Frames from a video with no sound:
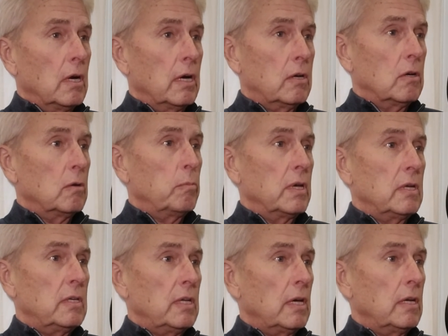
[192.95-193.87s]
I could have
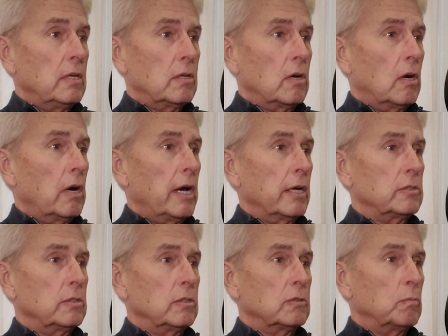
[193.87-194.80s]
been dead in car
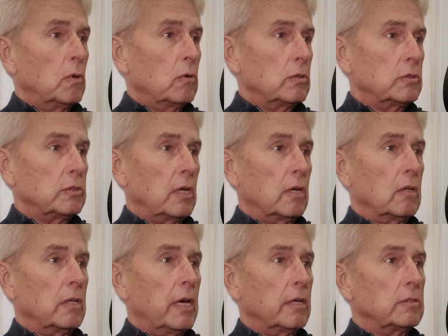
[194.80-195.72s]
accidents,
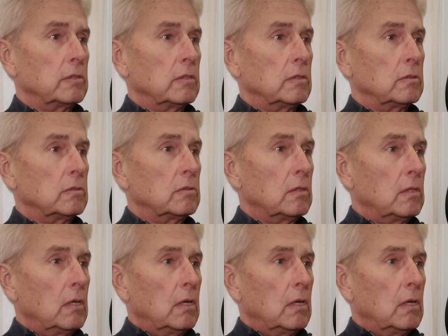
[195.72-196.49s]
motorcycle accidents.